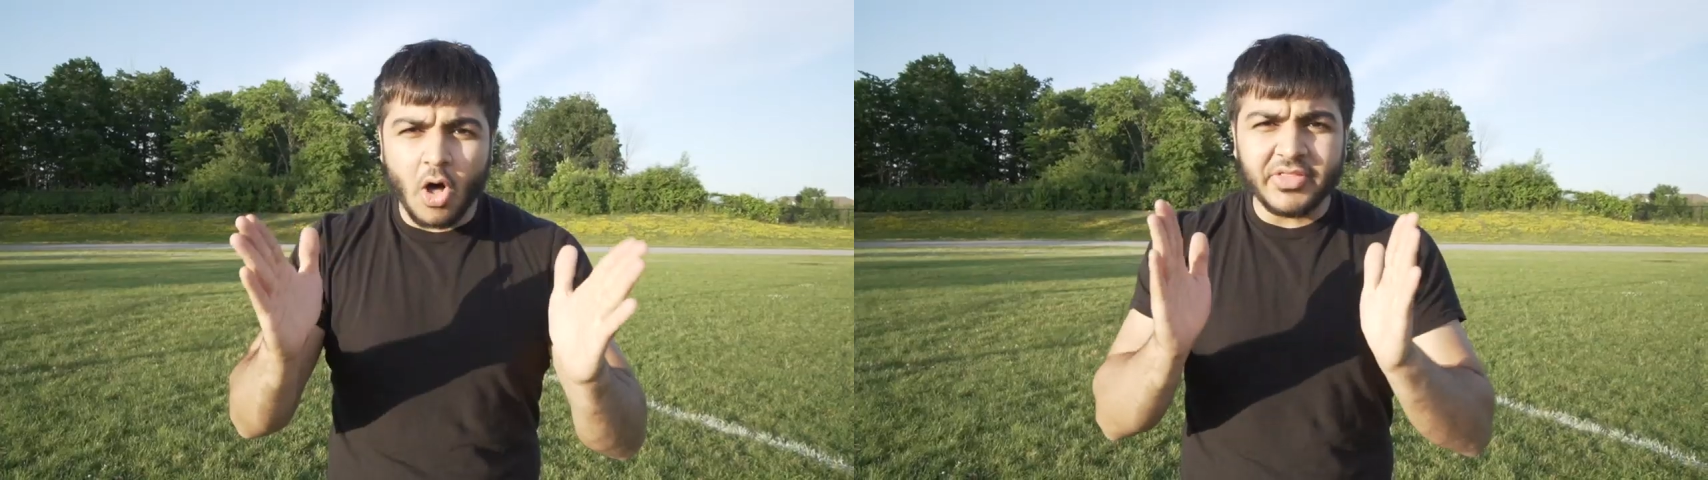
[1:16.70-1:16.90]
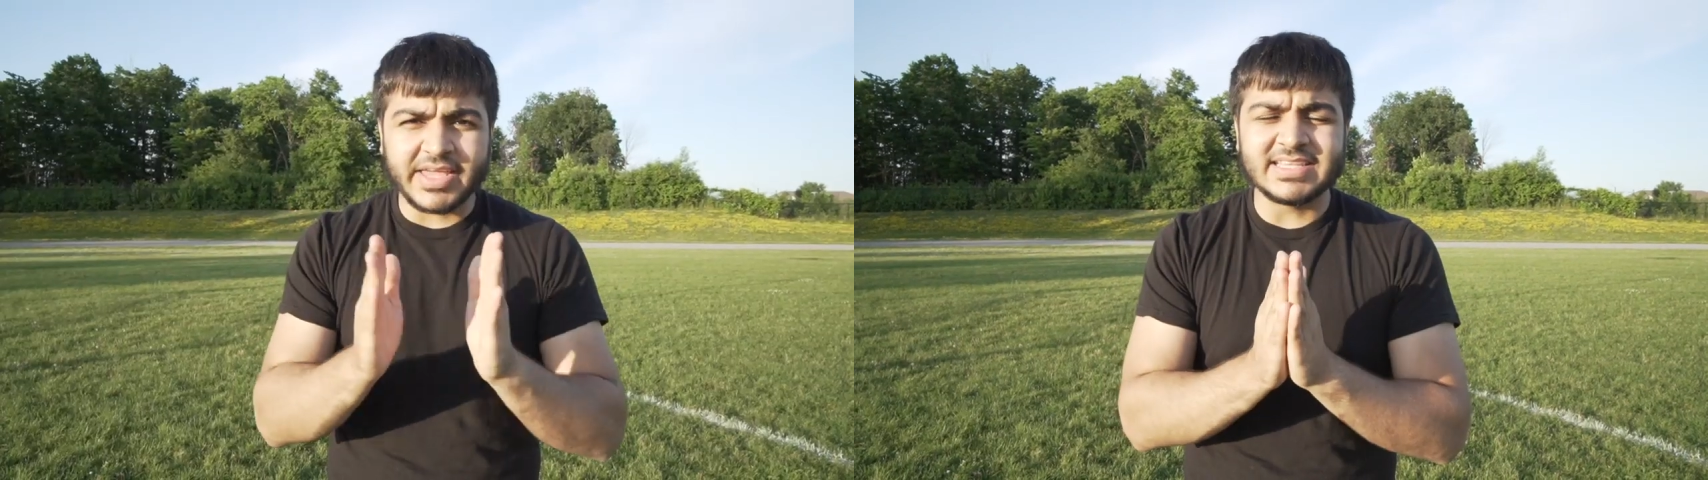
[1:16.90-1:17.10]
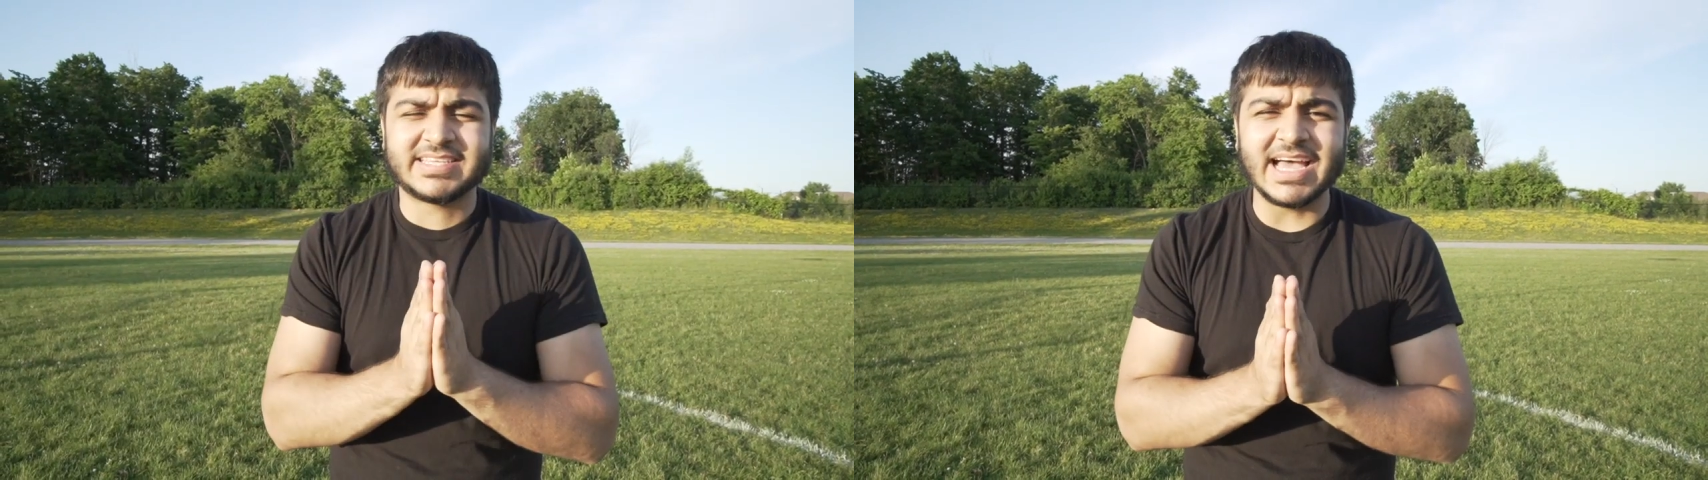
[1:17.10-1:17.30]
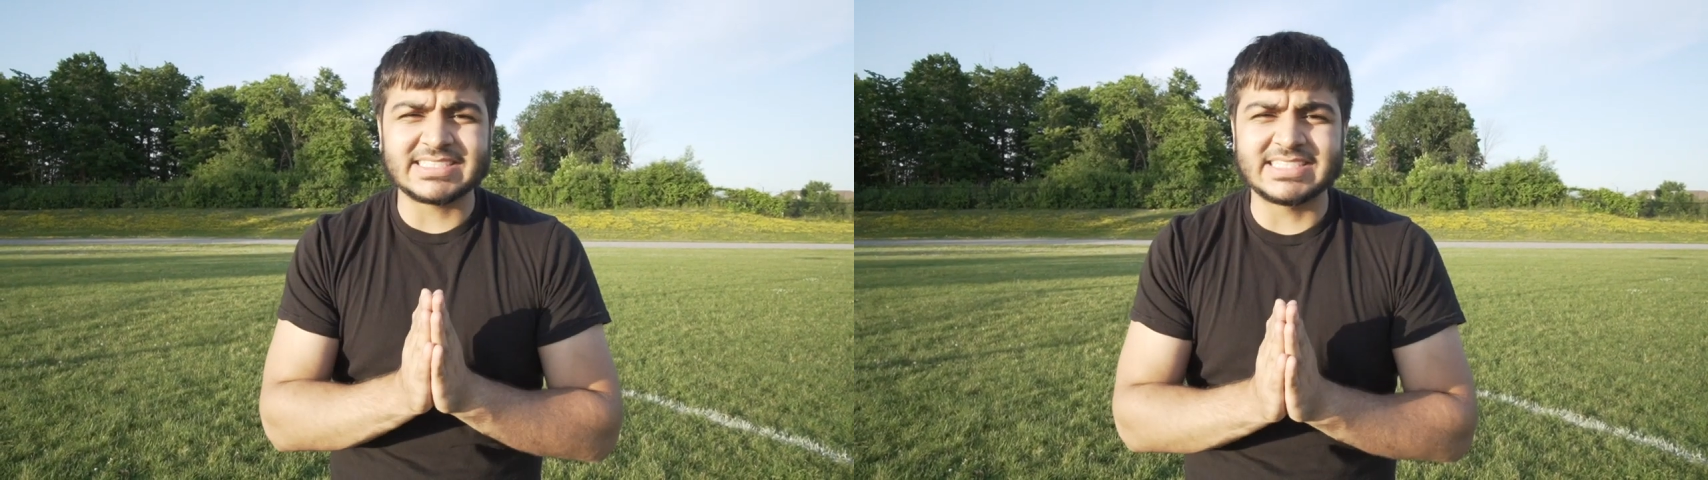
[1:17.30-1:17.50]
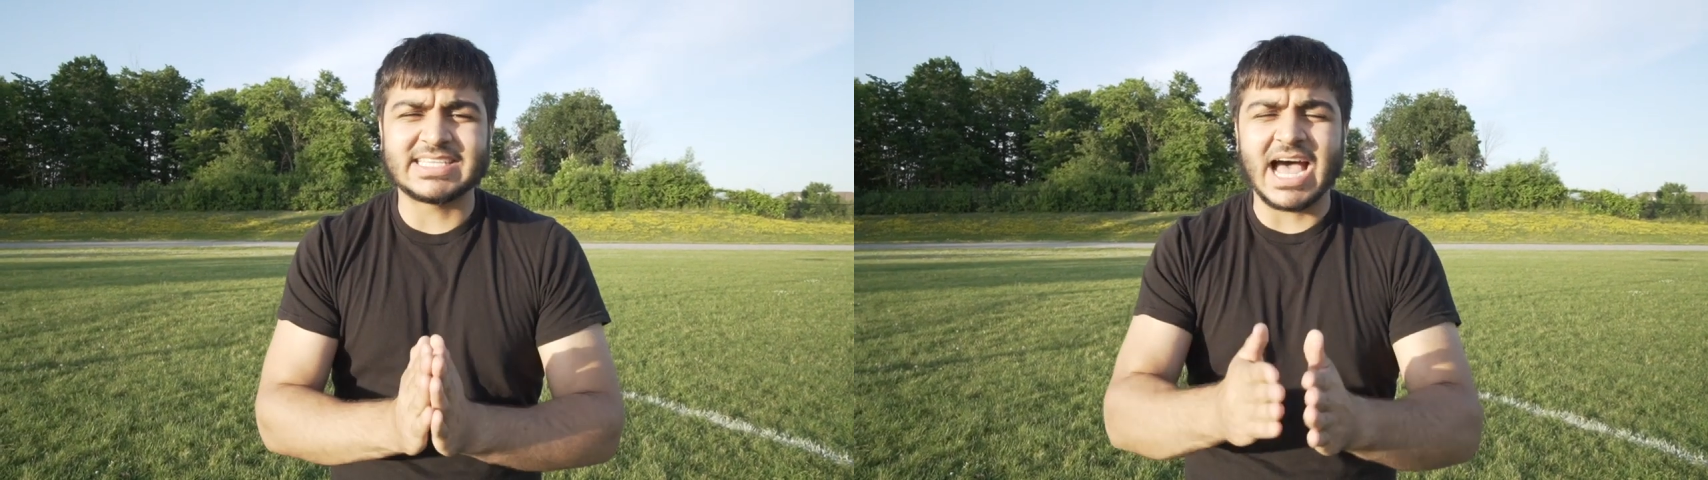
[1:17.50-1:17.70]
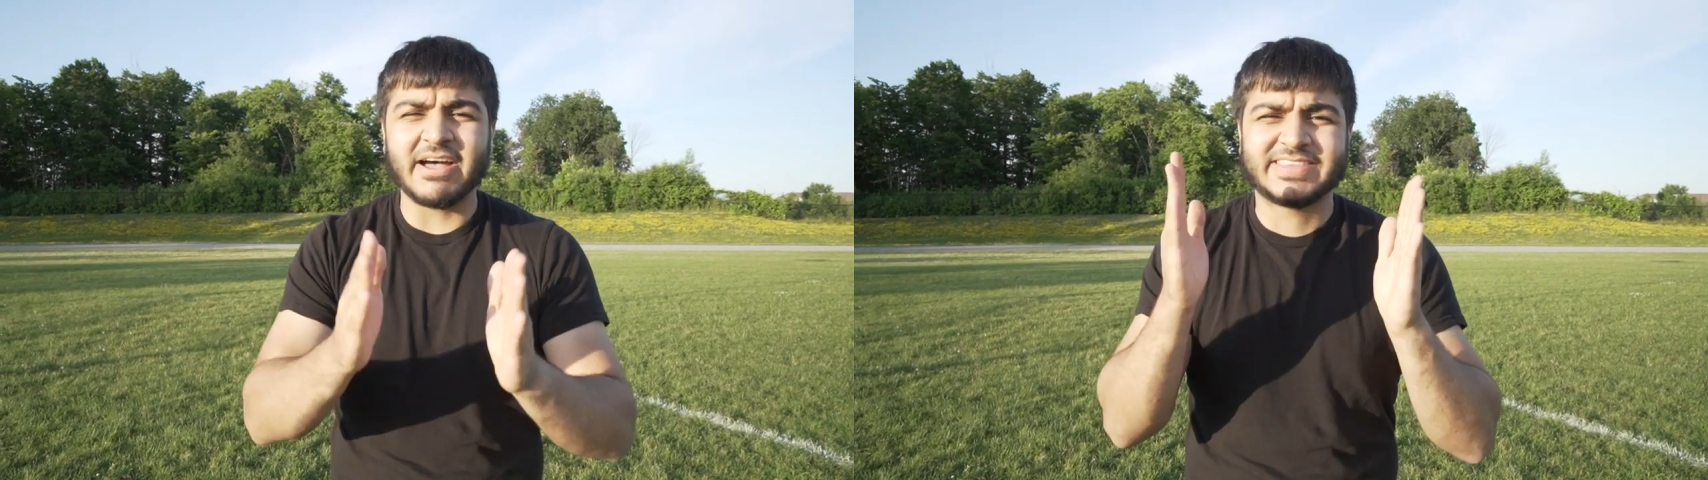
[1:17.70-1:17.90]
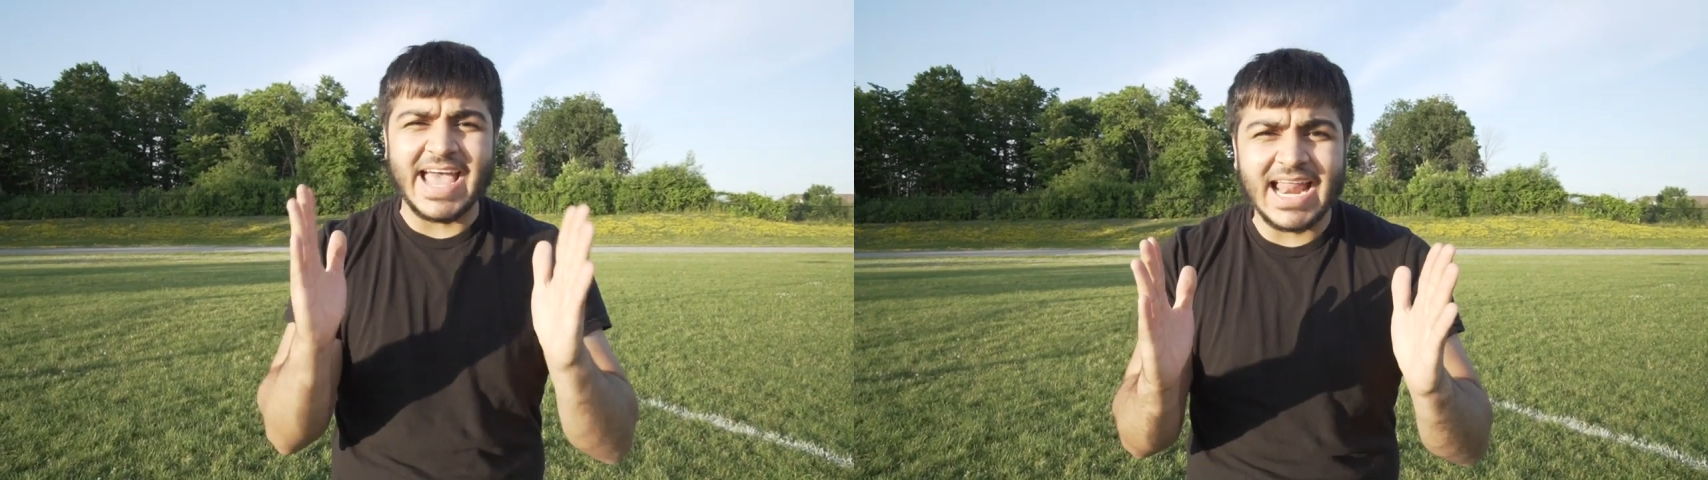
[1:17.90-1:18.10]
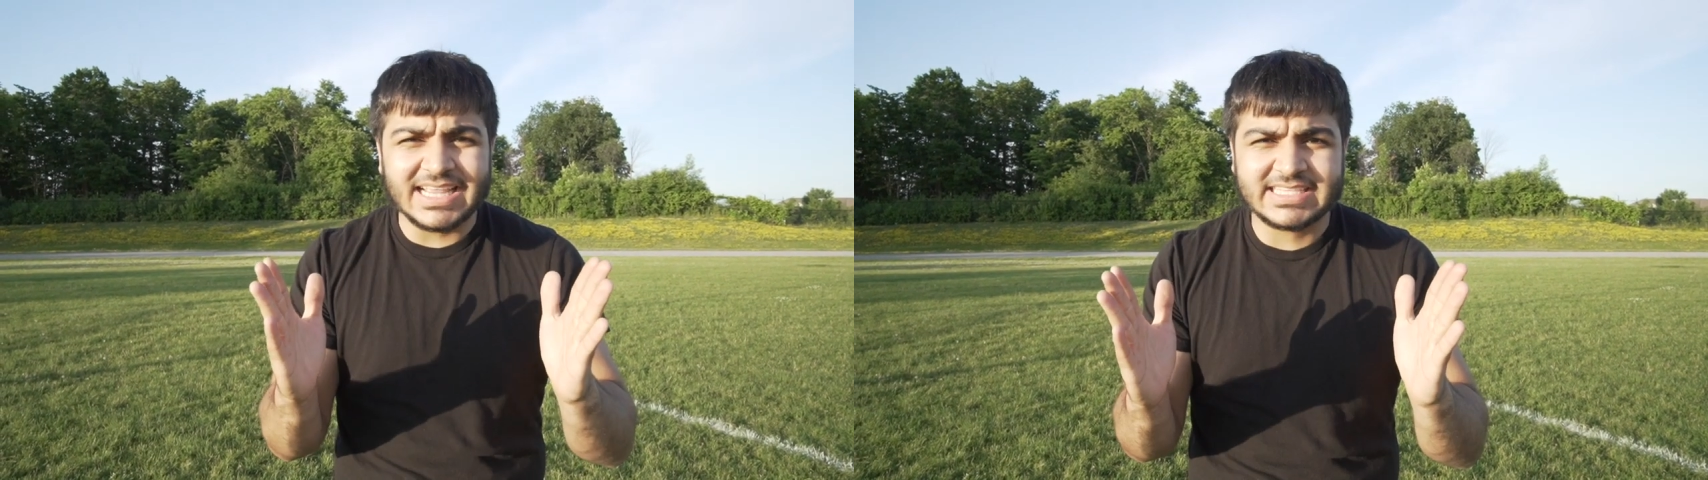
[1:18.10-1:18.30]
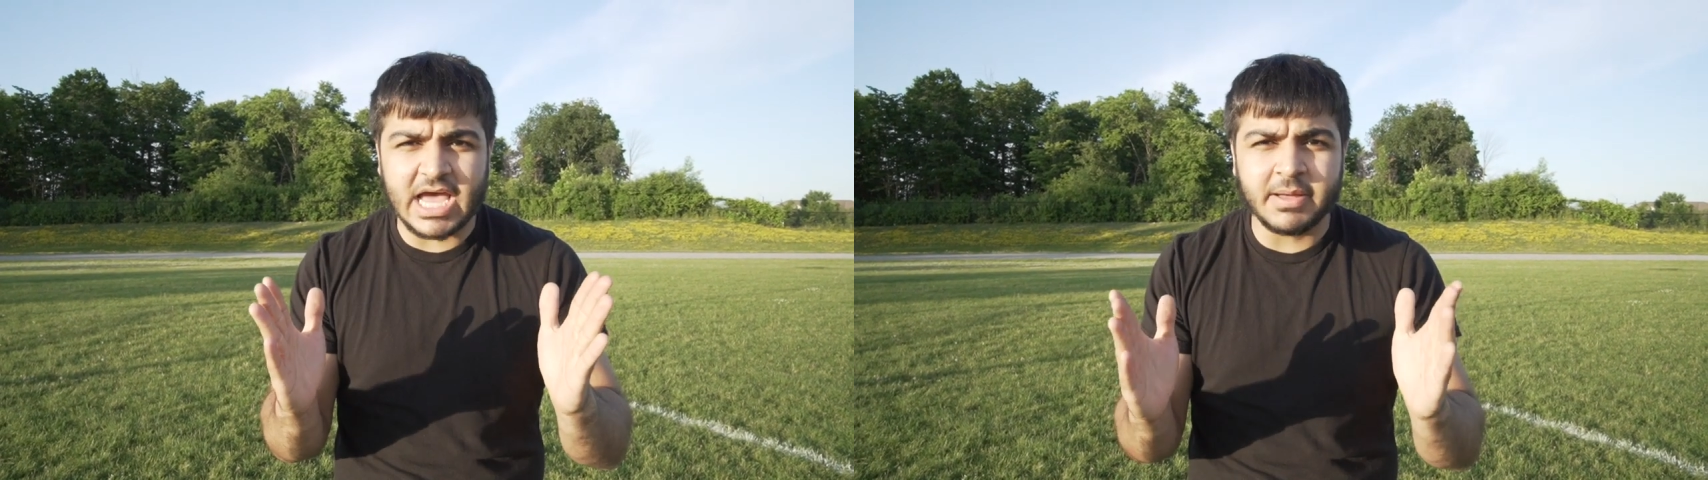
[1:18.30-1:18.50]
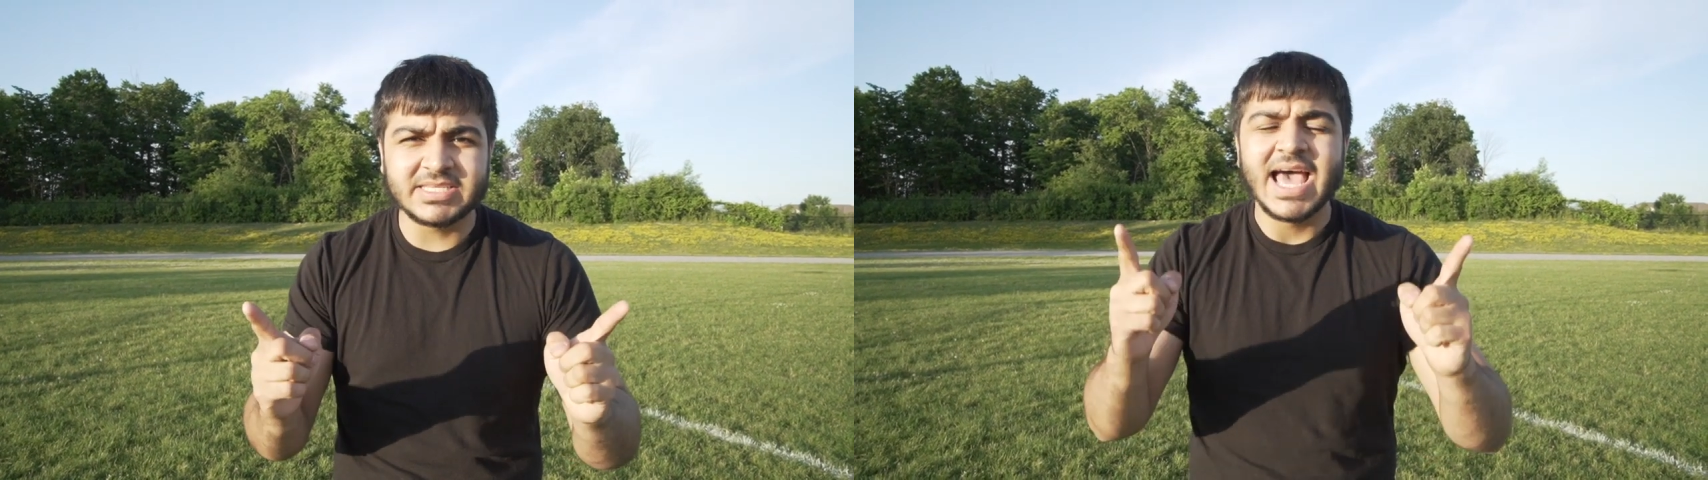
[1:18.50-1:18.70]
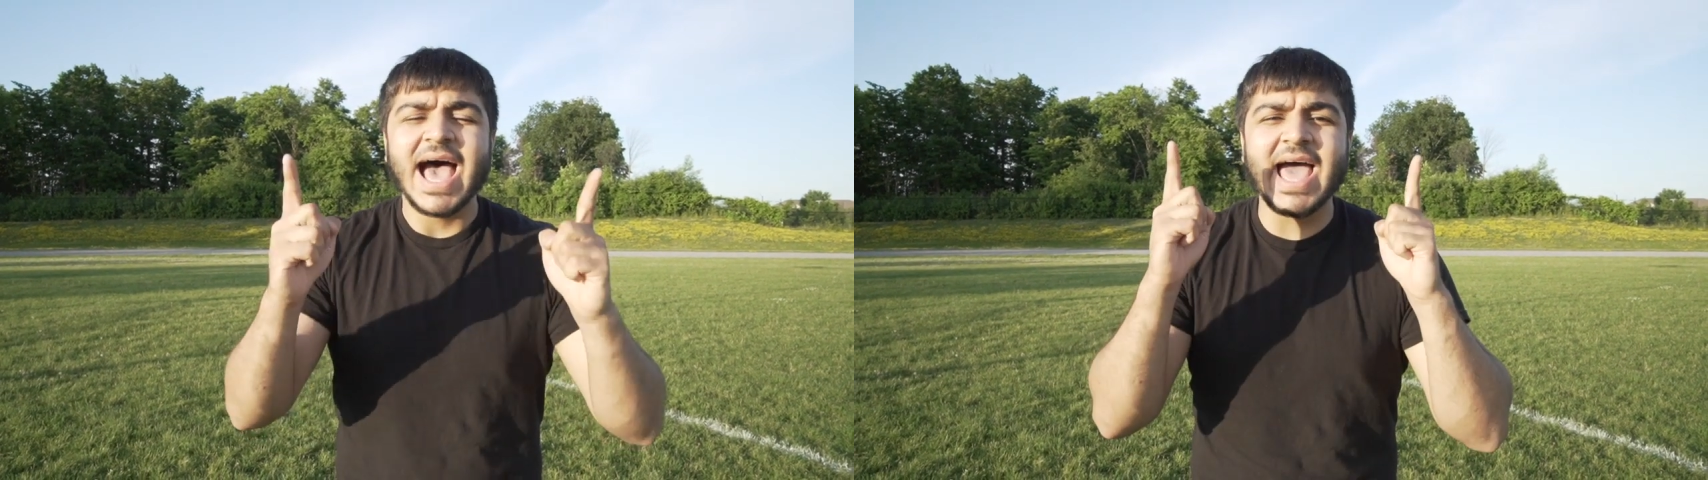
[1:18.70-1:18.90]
All the contestants have 10 attempts